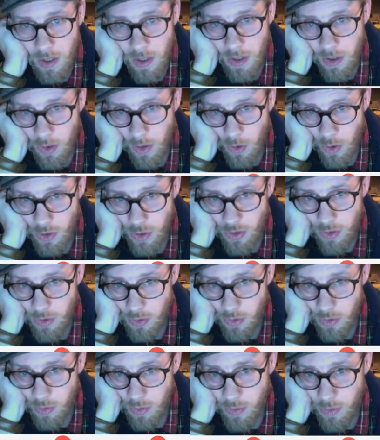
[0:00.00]
or
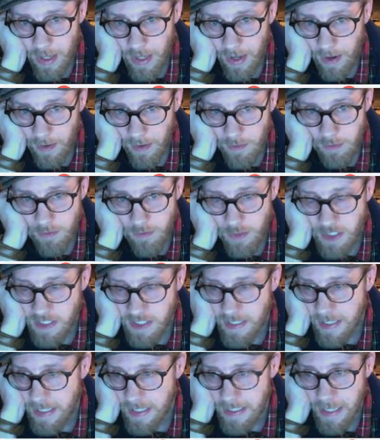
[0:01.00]
to, yeah,
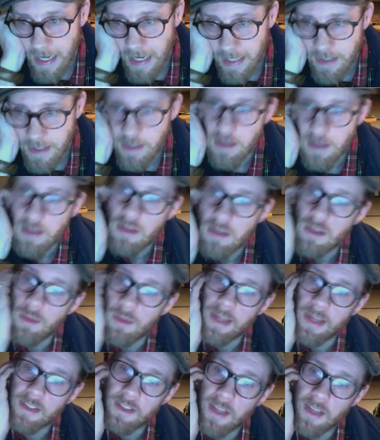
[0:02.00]
facilitate, you
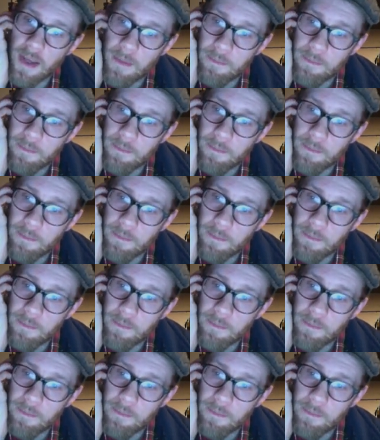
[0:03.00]
might say.